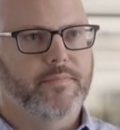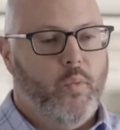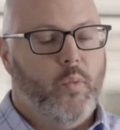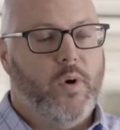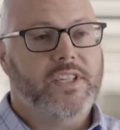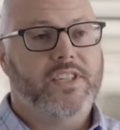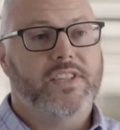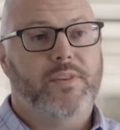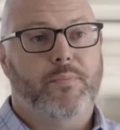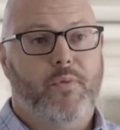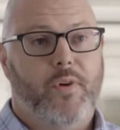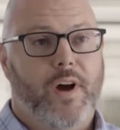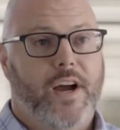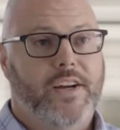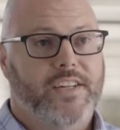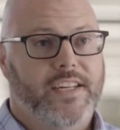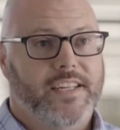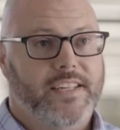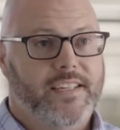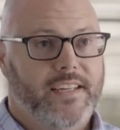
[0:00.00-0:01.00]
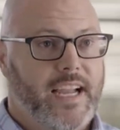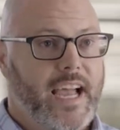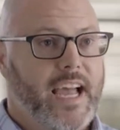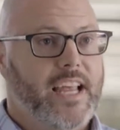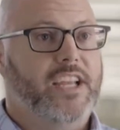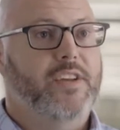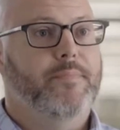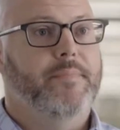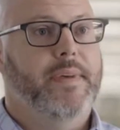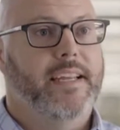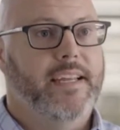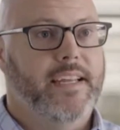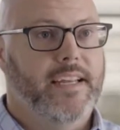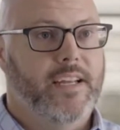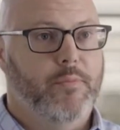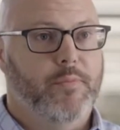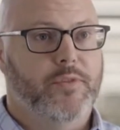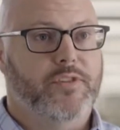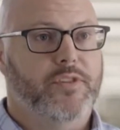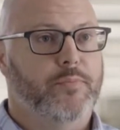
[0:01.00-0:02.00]
Once the project got committed
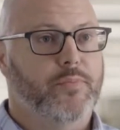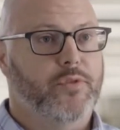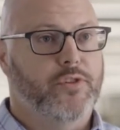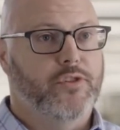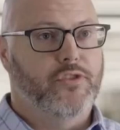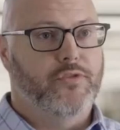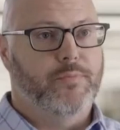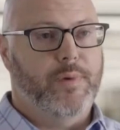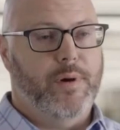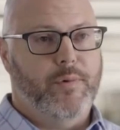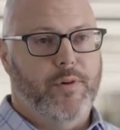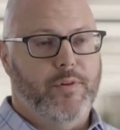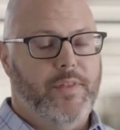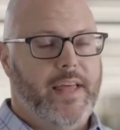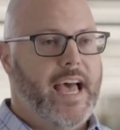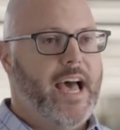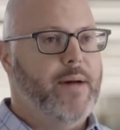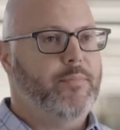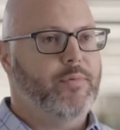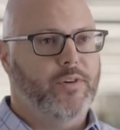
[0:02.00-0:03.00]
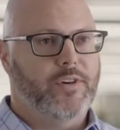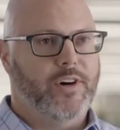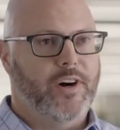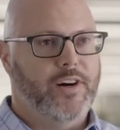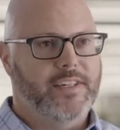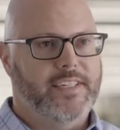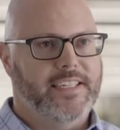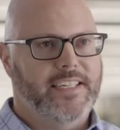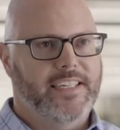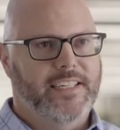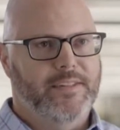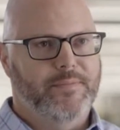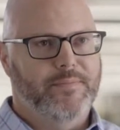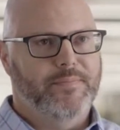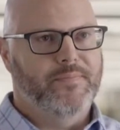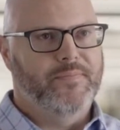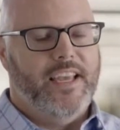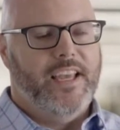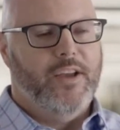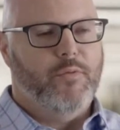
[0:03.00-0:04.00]
and was approved by both Apple and our team,
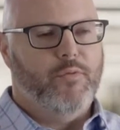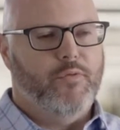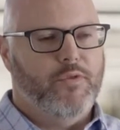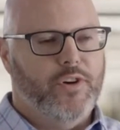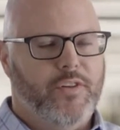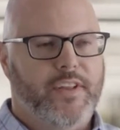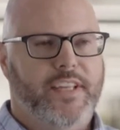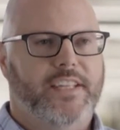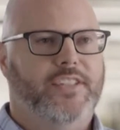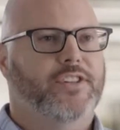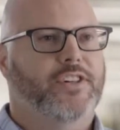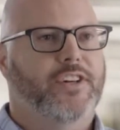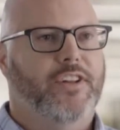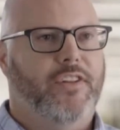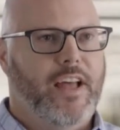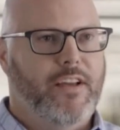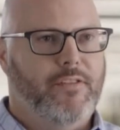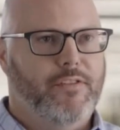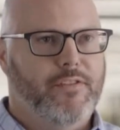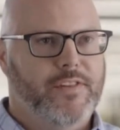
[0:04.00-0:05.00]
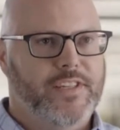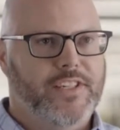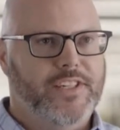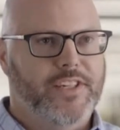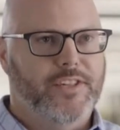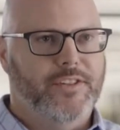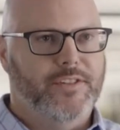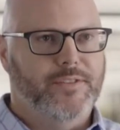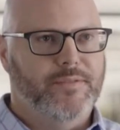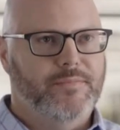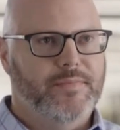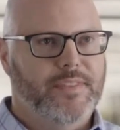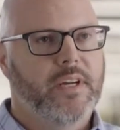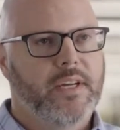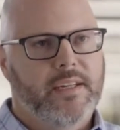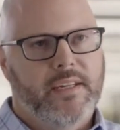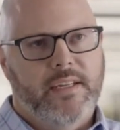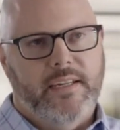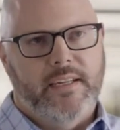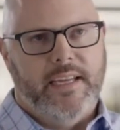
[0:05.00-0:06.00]
it really took a life of its own.
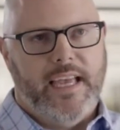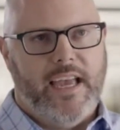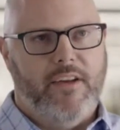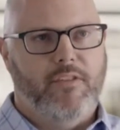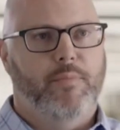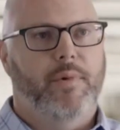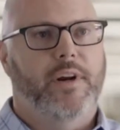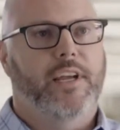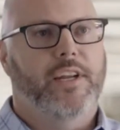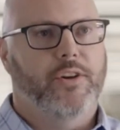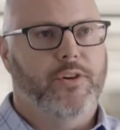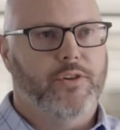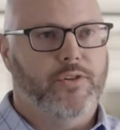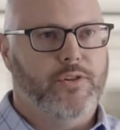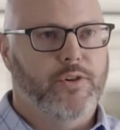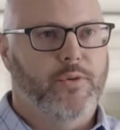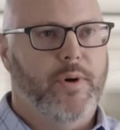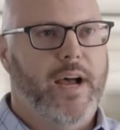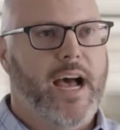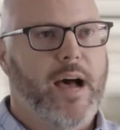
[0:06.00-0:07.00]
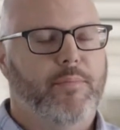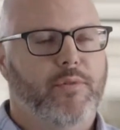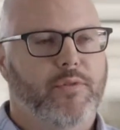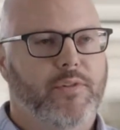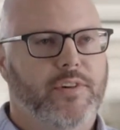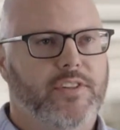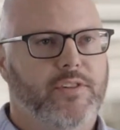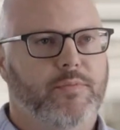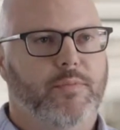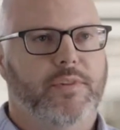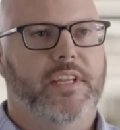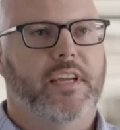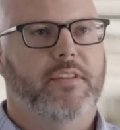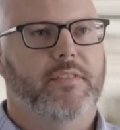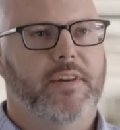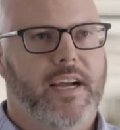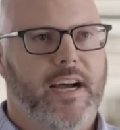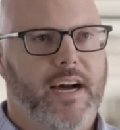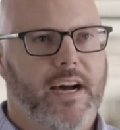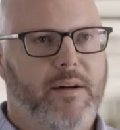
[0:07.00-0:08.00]
Everybody knows who Apple is and what they've
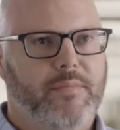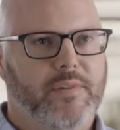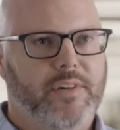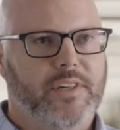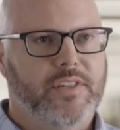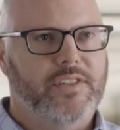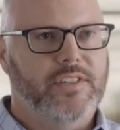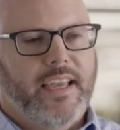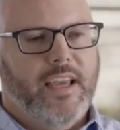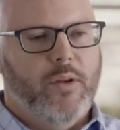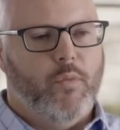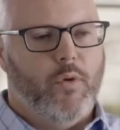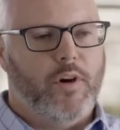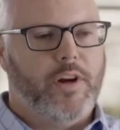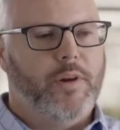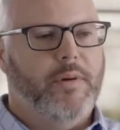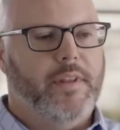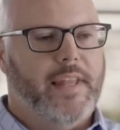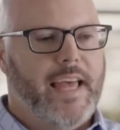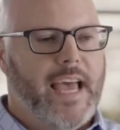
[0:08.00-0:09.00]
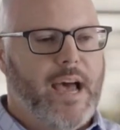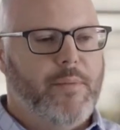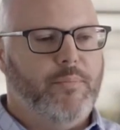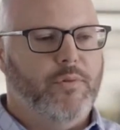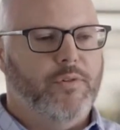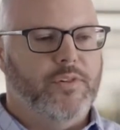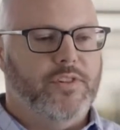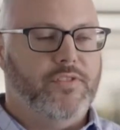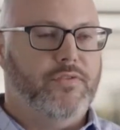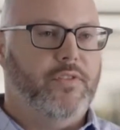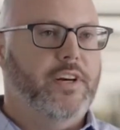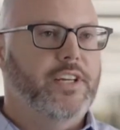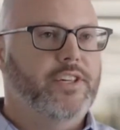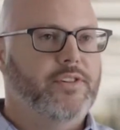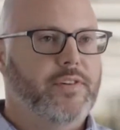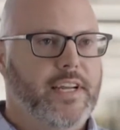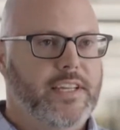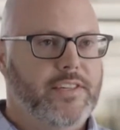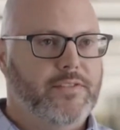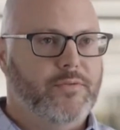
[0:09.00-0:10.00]
accomplished. And working with Apple is very
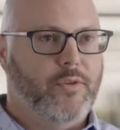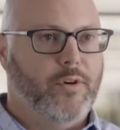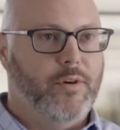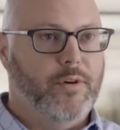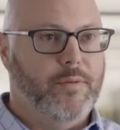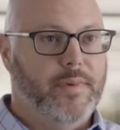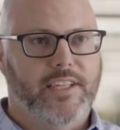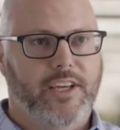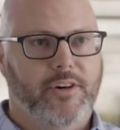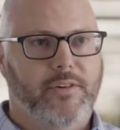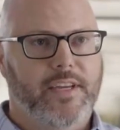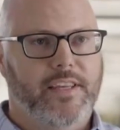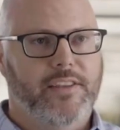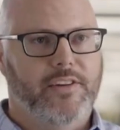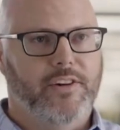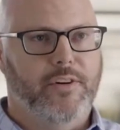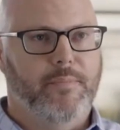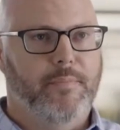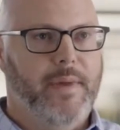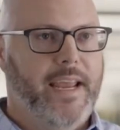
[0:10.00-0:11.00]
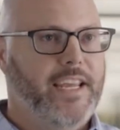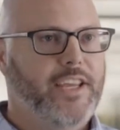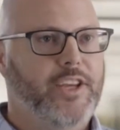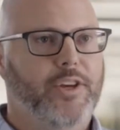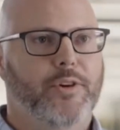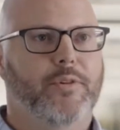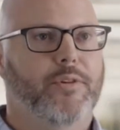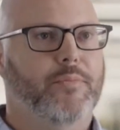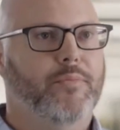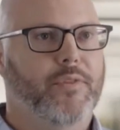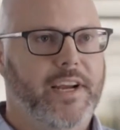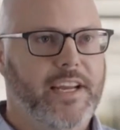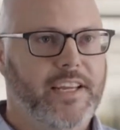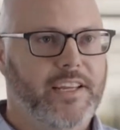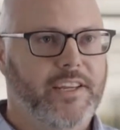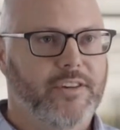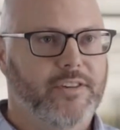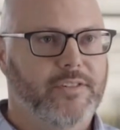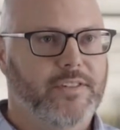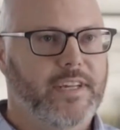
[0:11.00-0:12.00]
transformative. They'll either make you or
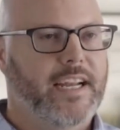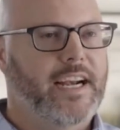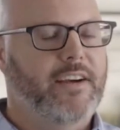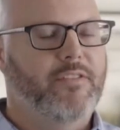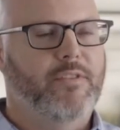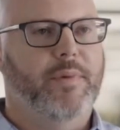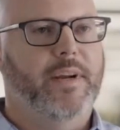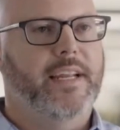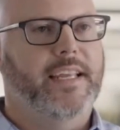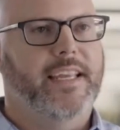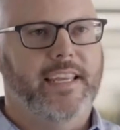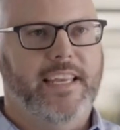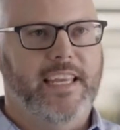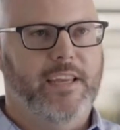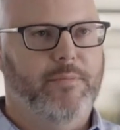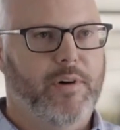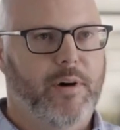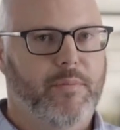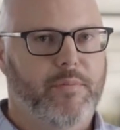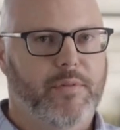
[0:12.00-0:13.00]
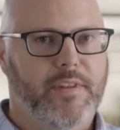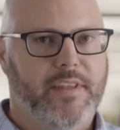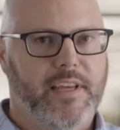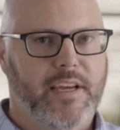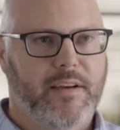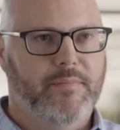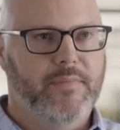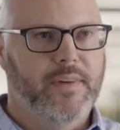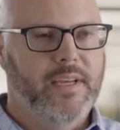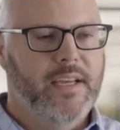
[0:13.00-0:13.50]
break you. Not everybody can keep up with them.